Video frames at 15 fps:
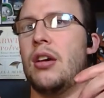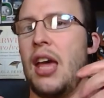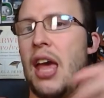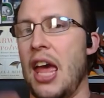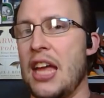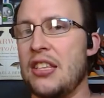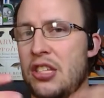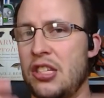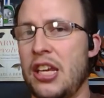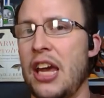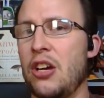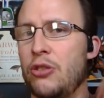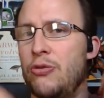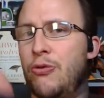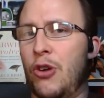It
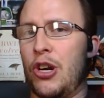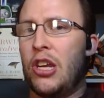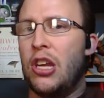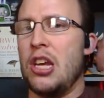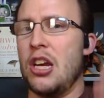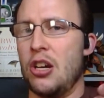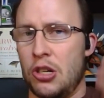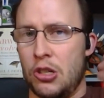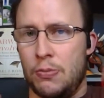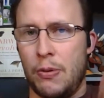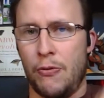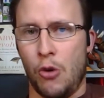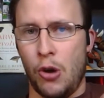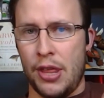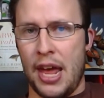sailed for years
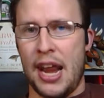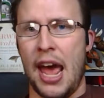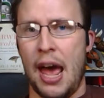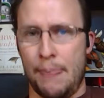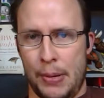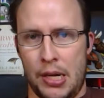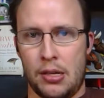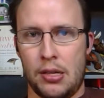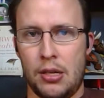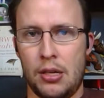before that happened.